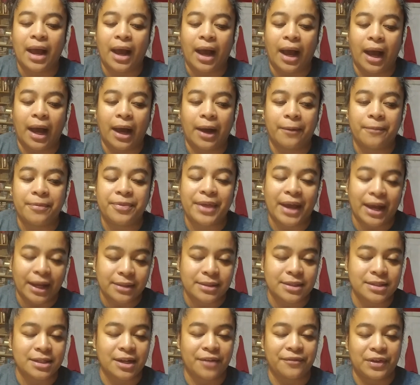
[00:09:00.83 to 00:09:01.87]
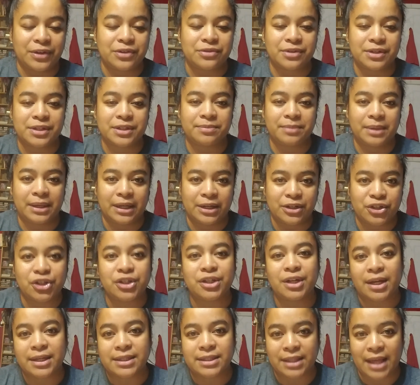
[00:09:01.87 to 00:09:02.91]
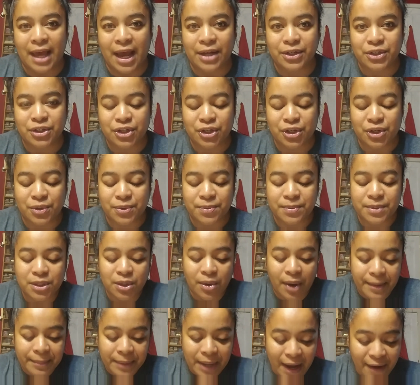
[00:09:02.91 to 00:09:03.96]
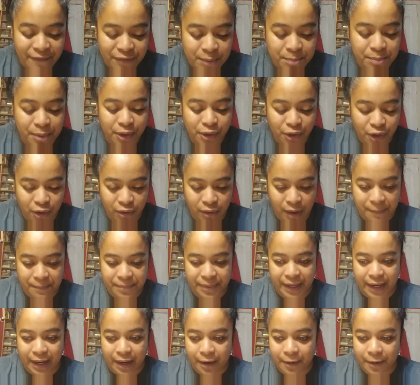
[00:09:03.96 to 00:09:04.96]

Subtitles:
That stuff interests me, and she does that too. So I'm going to have to put her up there.